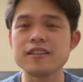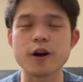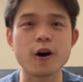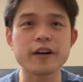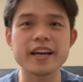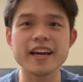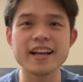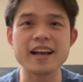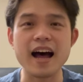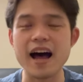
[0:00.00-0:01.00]

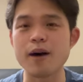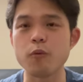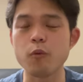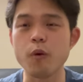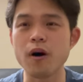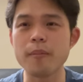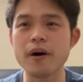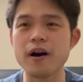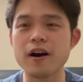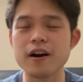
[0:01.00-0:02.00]
Target, at
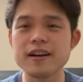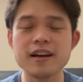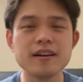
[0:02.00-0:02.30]
Walmart.